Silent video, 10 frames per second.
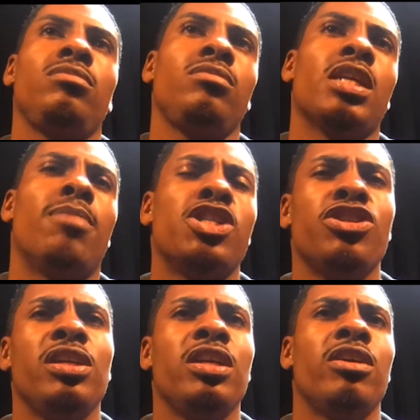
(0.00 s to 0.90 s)
my
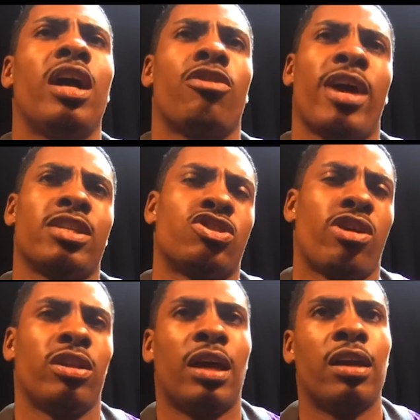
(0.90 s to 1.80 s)
junior year, I cracked the
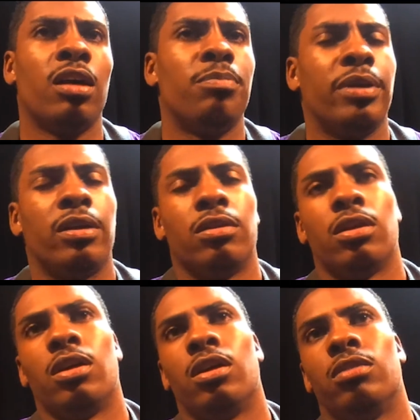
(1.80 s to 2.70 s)
starting lineup, and
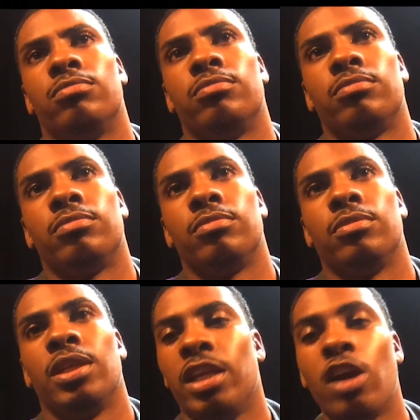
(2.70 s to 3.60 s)

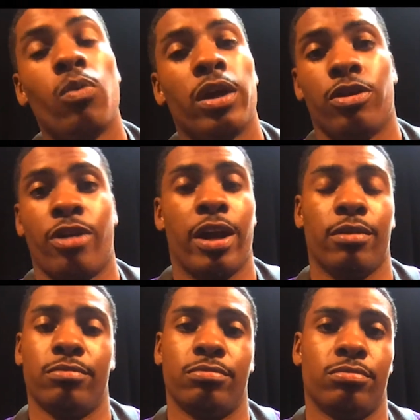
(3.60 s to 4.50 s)
the year went great.
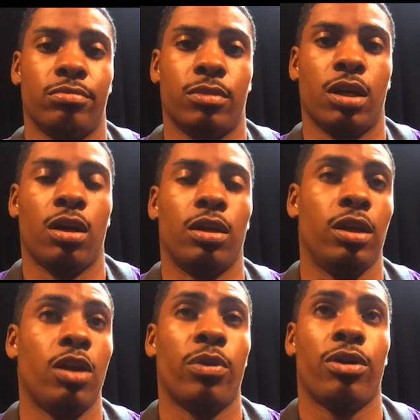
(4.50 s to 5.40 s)
The
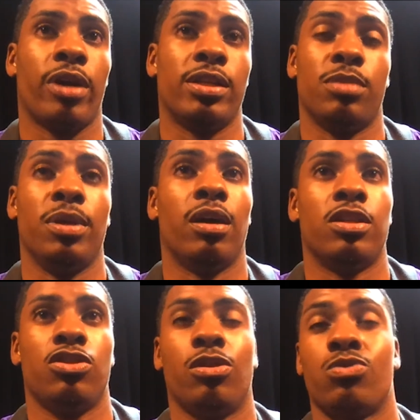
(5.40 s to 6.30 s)
year went great, to be
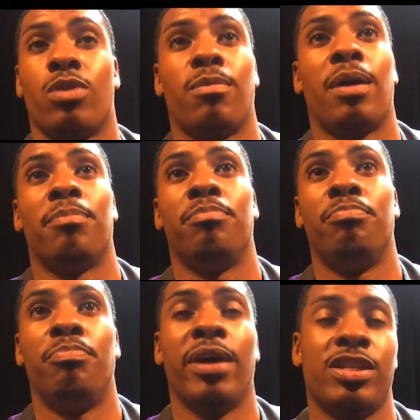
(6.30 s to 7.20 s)
honest. It was one of my
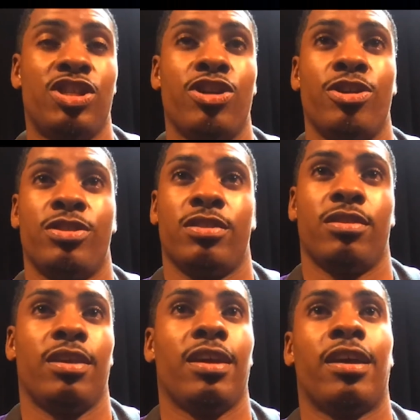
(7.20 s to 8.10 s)
best years
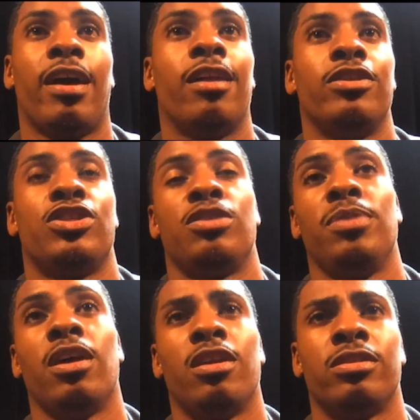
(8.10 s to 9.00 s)
in college, to be
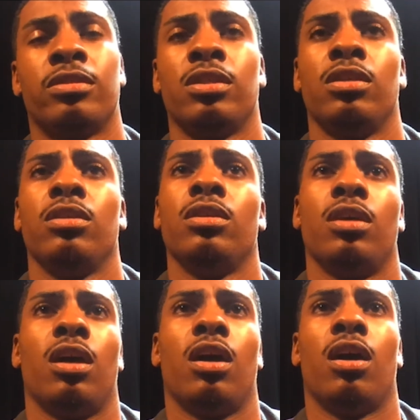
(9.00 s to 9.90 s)
honest.
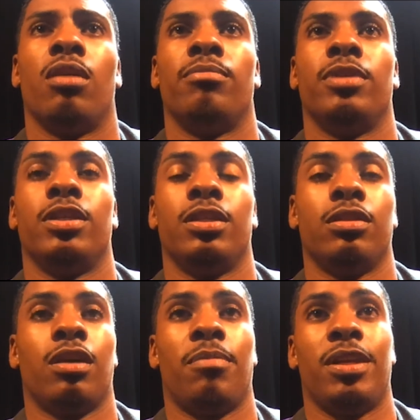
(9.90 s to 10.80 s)
And
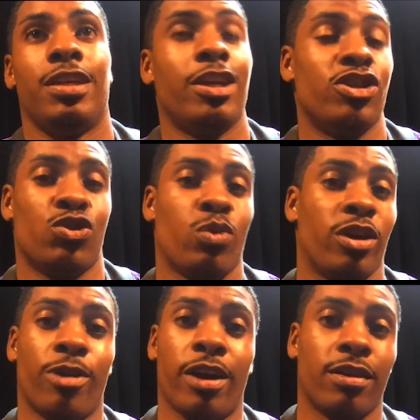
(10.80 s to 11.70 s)
I mean, the year just went
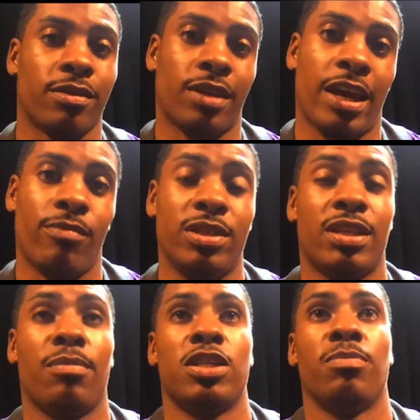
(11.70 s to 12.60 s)
great. Can't really say
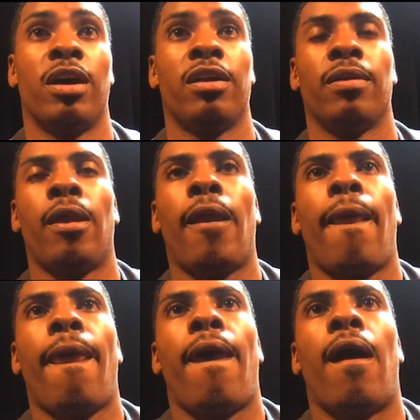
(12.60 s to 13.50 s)
much about it.
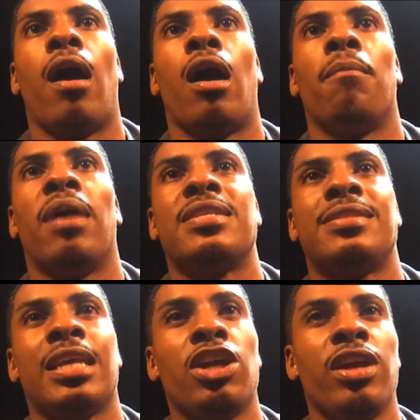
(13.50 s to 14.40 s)
My
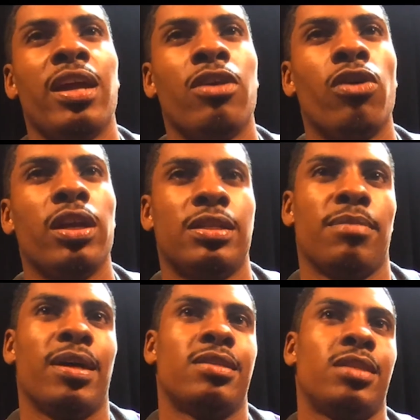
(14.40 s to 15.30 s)
senior year, going into
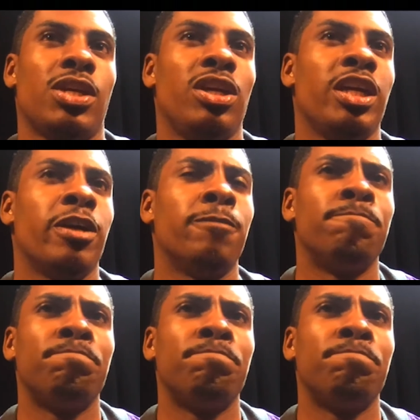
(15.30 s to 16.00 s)
my senior year,